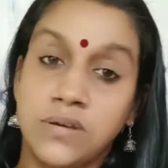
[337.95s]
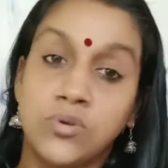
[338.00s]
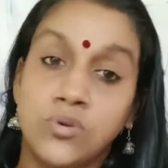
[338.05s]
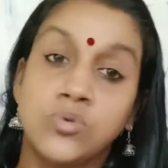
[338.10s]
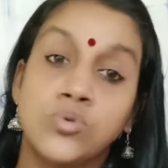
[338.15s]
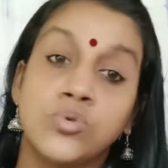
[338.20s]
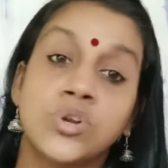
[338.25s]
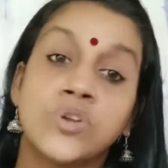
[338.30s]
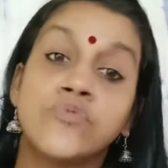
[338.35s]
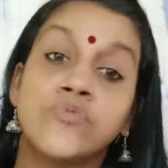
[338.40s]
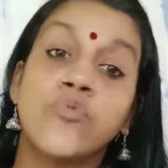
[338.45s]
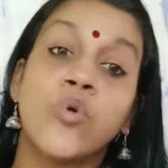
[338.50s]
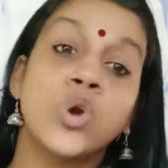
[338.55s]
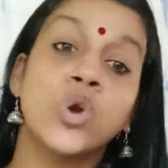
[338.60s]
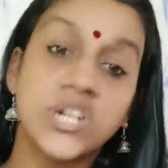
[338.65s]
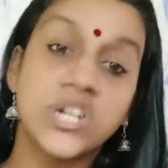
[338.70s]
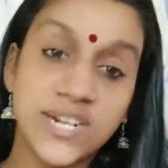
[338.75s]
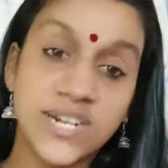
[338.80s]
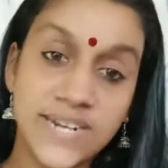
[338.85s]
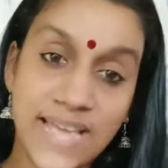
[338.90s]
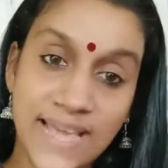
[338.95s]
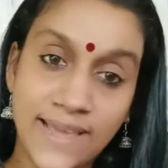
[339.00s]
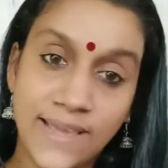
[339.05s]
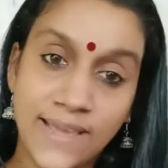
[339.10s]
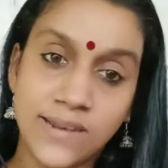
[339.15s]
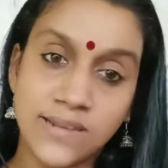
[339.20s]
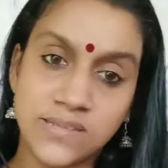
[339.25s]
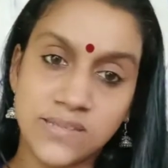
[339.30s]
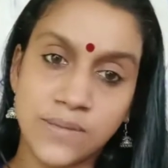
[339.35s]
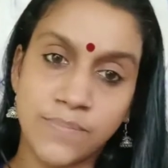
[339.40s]
revolted
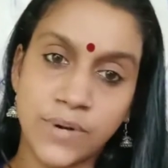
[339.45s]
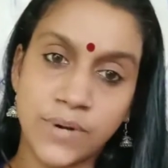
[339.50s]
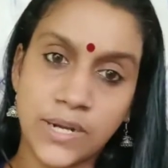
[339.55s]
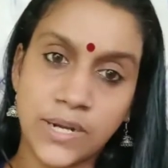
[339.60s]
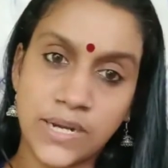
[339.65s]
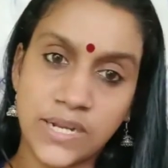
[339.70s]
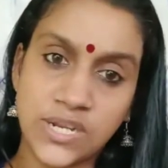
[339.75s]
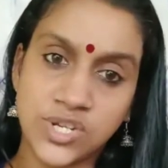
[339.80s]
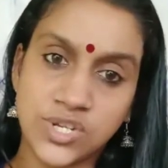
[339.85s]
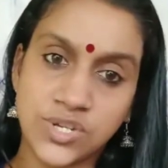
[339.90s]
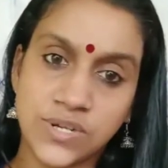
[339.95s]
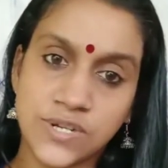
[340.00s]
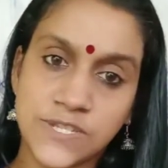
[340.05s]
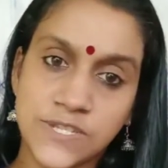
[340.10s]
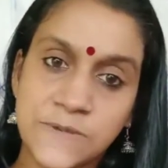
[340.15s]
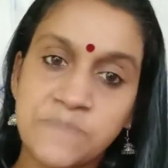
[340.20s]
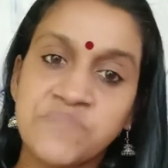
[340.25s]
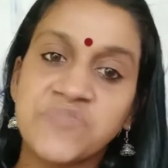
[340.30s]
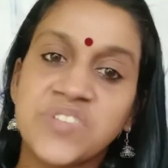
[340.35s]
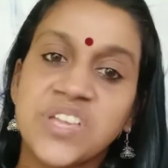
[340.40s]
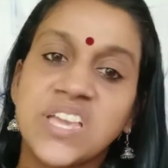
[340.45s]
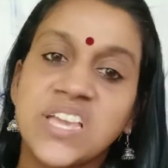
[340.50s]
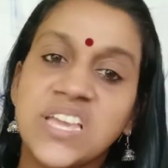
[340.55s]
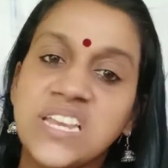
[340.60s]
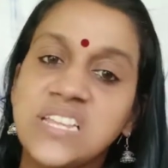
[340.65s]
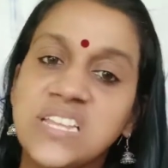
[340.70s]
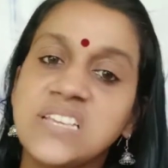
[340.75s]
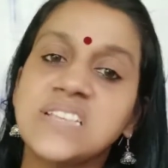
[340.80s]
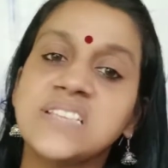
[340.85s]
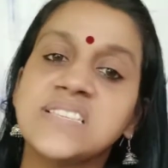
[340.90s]
against the Britishers. It
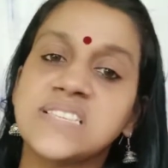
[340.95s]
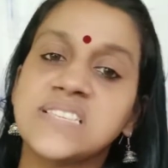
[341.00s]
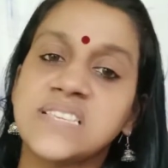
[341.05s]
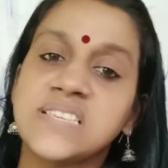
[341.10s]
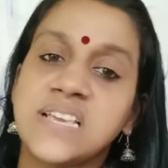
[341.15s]
is